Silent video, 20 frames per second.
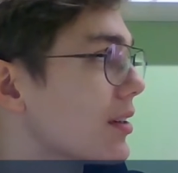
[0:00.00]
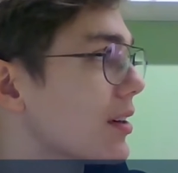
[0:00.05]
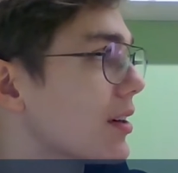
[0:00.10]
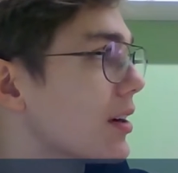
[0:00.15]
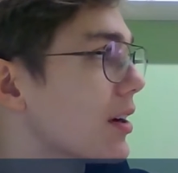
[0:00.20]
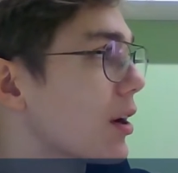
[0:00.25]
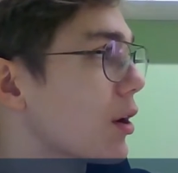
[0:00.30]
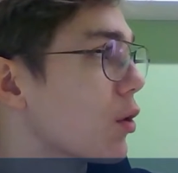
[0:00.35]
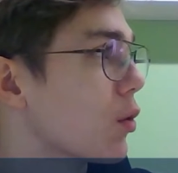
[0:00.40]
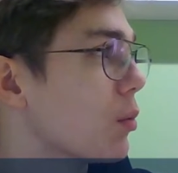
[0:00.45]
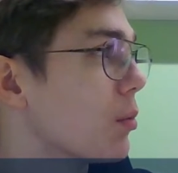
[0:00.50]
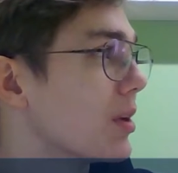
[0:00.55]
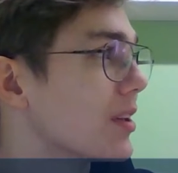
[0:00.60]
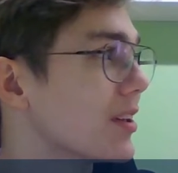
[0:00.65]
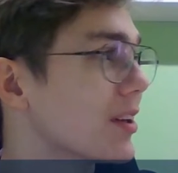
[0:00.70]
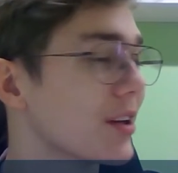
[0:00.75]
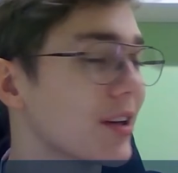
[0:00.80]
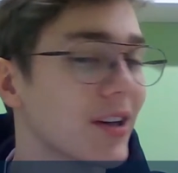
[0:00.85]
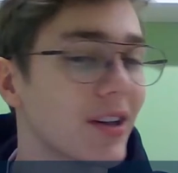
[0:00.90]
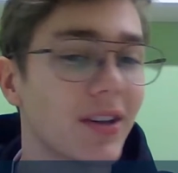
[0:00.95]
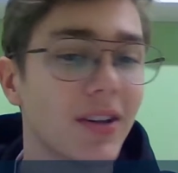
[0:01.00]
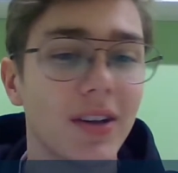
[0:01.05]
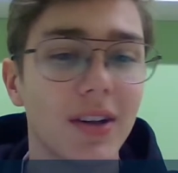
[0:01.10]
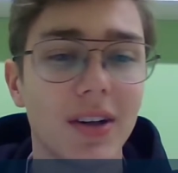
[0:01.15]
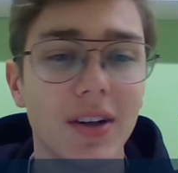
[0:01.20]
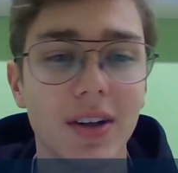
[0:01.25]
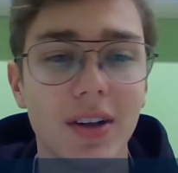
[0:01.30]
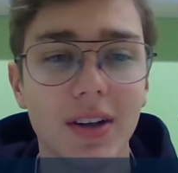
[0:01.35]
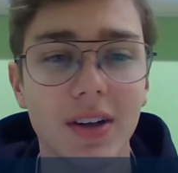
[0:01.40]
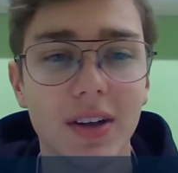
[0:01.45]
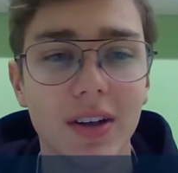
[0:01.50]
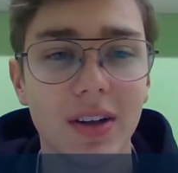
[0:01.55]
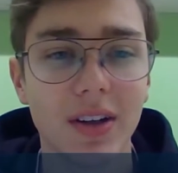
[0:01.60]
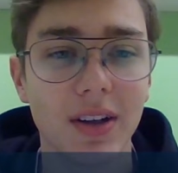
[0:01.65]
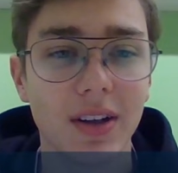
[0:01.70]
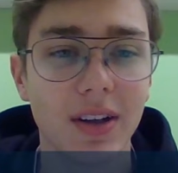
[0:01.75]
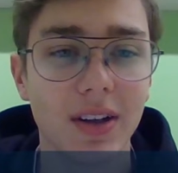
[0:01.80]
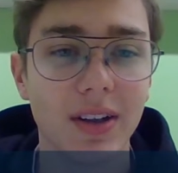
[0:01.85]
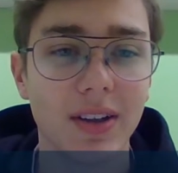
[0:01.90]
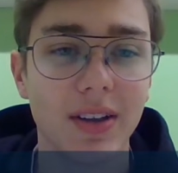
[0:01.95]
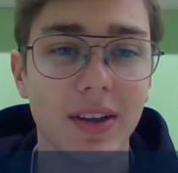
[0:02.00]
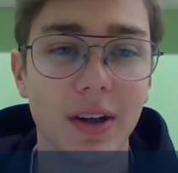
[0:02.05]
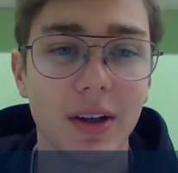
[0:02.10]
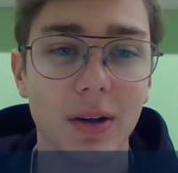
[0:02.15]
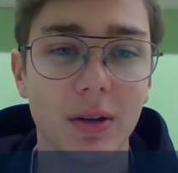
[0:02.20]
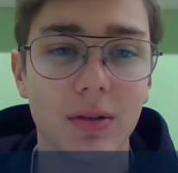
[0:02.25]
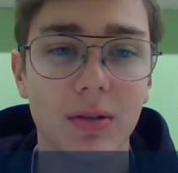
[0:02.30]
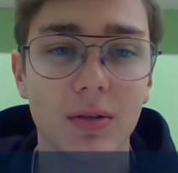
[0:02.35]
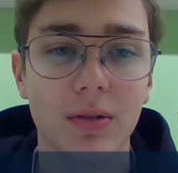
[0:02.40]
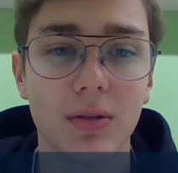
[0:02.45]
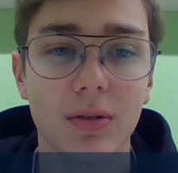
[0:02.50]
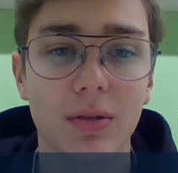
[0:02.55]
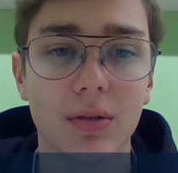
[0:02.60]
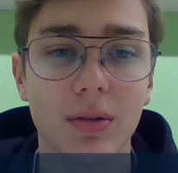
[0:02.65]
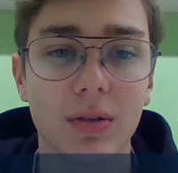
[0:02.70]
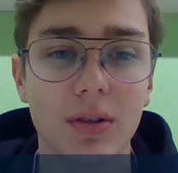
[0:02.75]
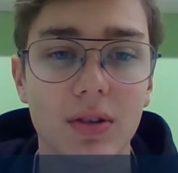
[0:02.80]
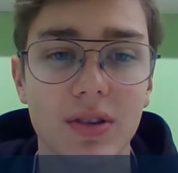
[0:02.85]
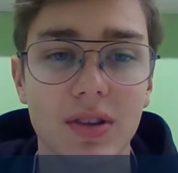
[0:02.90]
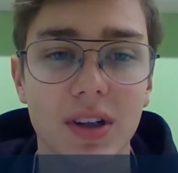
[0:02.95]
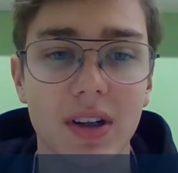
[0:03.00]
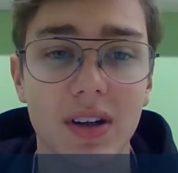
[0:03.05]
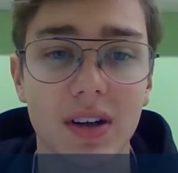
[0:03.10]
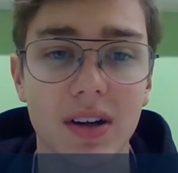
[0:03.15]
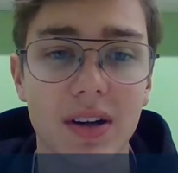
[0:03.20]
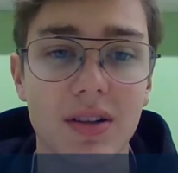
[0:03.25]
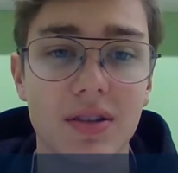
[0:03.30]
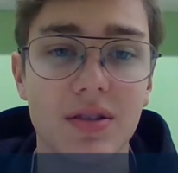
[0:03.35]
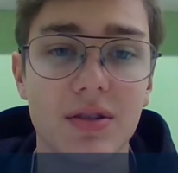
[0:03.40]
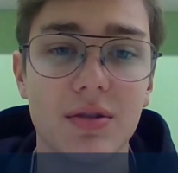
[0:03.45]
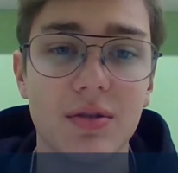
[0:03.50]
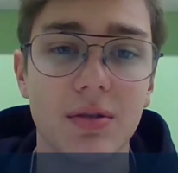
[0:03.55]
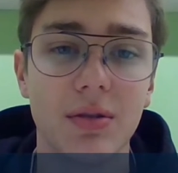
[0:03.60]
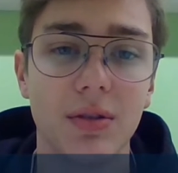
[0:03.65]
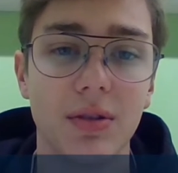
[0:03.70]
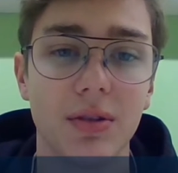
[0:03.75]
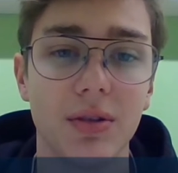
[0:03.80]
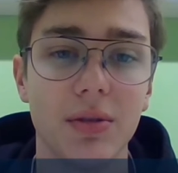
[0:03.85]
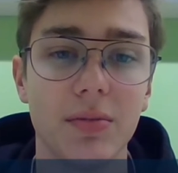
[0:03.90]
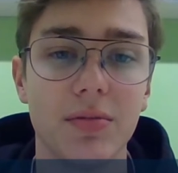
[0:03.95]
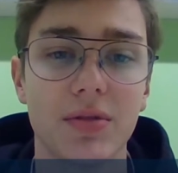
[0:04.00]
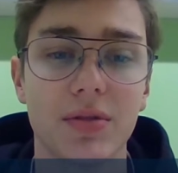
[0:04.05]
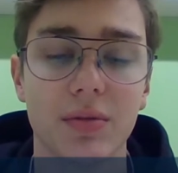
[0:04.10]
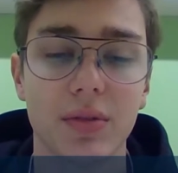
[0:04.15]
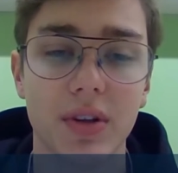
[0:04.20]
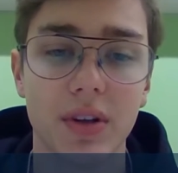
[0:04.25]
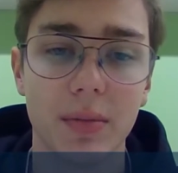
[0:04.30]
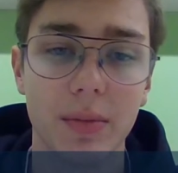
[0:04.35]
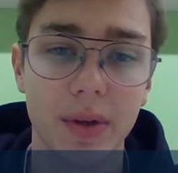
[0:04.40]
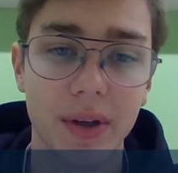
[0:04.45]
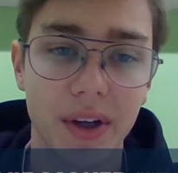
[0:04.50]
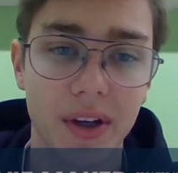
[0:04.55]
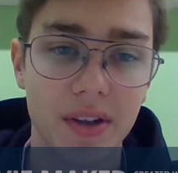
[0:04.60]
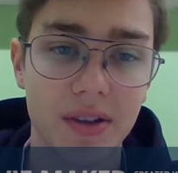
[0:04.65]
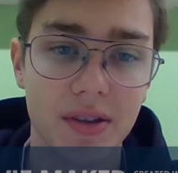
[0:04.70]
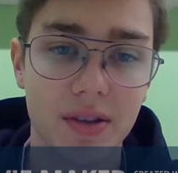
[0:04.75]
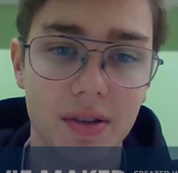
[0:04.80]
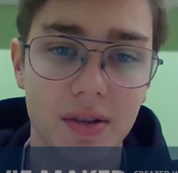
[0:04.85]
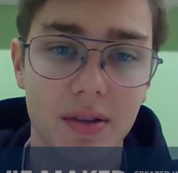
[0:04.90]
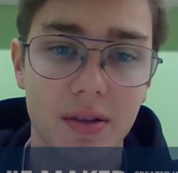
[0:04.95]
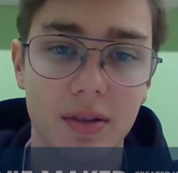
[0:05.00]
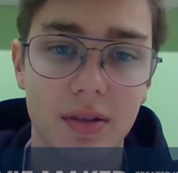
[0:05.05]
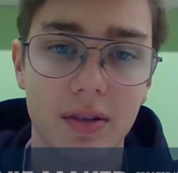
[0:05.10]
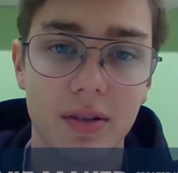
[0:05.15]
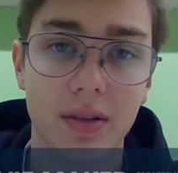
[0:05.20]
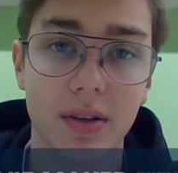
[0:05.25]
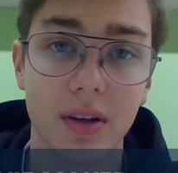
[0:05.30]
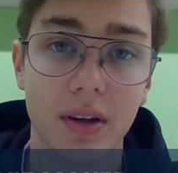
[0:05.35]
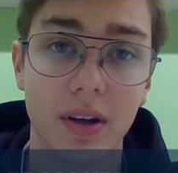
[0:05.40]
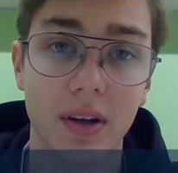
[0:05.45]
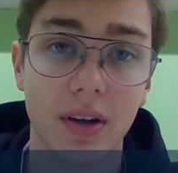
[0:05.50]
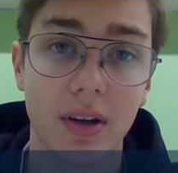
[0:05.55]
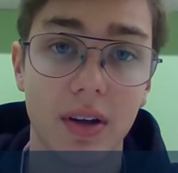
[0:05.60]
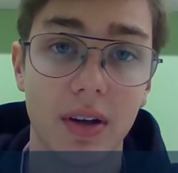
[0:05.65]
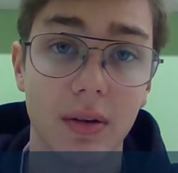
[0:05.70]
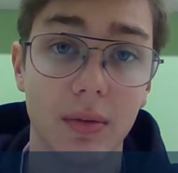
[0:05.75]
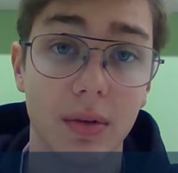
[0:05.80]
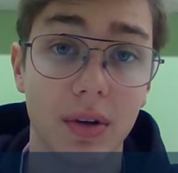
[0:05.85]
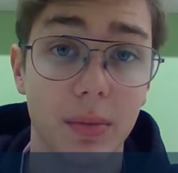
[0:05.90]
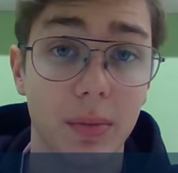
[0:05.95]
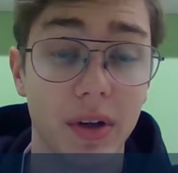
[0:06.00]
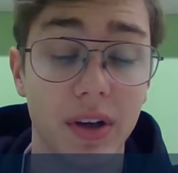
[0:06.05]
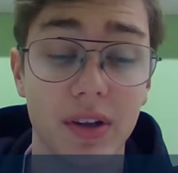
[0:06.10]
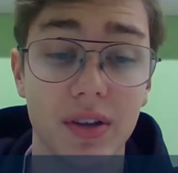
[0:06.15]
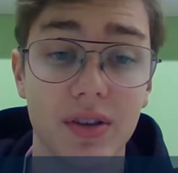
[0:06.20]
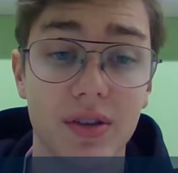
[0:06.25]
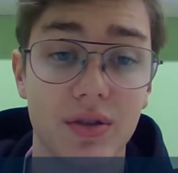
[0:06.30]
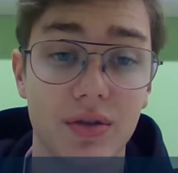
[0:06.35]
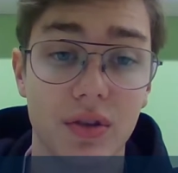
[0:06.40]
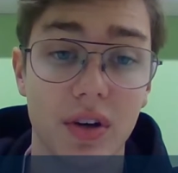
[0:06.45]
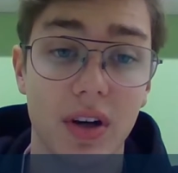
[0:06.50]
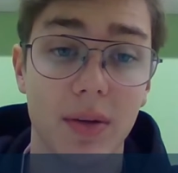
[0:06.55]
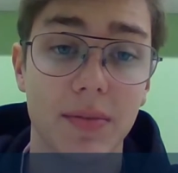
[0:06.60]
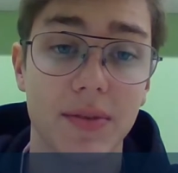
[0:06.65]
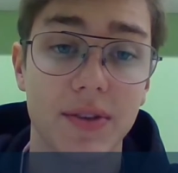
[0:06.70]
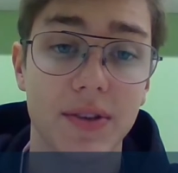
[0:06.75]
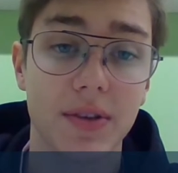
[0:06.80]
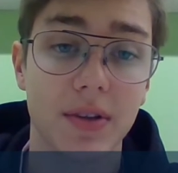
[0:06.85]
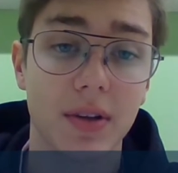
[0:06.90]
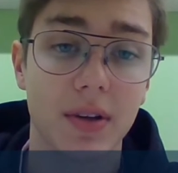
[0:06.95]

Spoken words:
Hello Matilda. The Xhosa and Zulu groups were the biggest tribes.